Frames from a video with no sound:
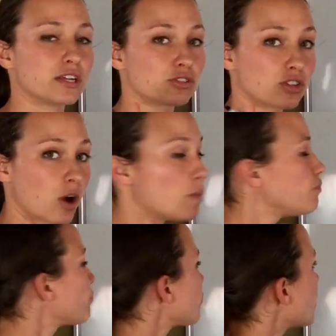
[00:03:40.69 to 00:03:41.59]
So
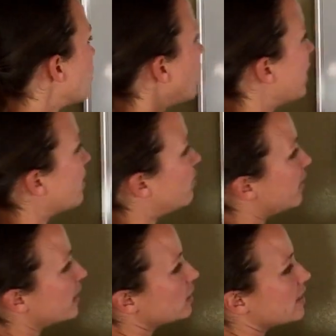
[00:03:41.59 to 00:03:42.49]
we have
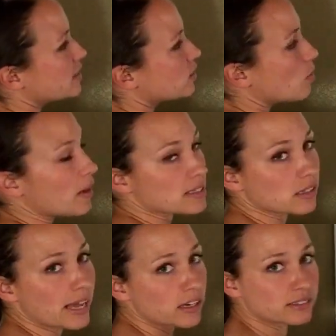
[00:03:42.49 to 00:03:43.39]
figured this little
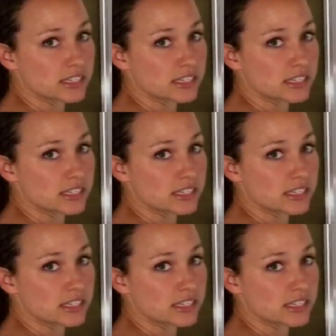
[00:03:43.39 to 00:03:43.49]
puzzle out.